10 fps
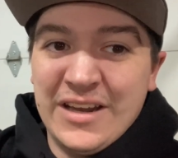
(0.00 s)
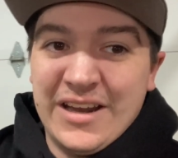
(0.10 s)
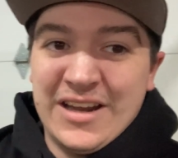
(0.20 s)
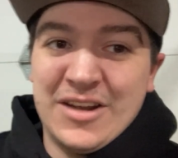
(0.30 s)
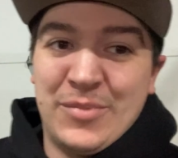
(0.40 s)

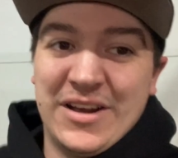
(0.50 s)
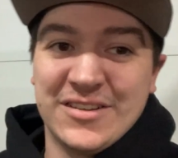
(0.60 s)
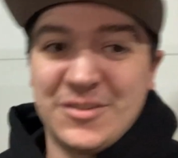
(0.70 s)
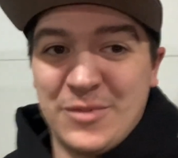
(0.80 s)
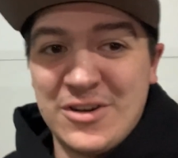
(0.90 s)
and buy
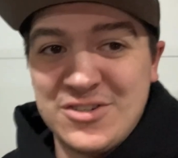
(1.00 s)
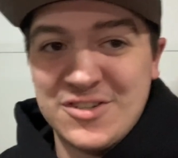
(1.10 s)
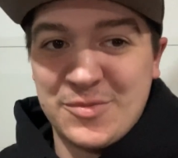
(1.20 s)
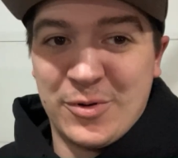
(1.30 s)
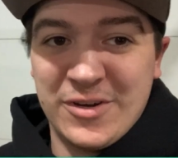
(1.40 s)
some merch and
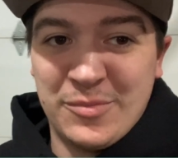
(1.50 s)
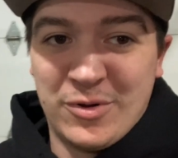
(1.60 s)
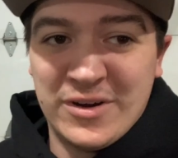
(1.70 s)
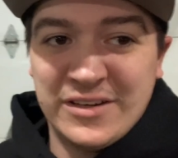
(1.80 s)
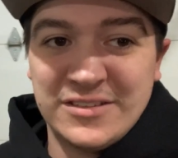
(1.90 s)
support your
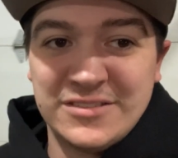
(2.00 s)
boy.